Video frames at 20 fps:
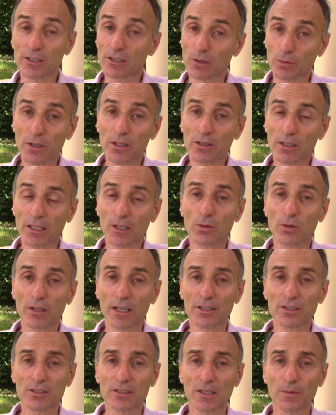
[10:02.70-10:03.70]
So we think we're
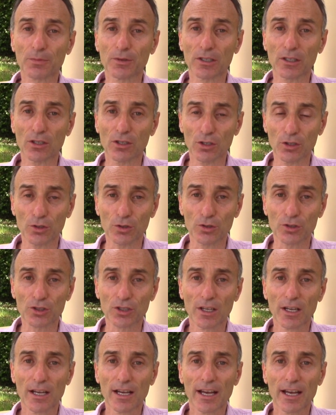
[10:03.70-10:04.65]
onto something huge,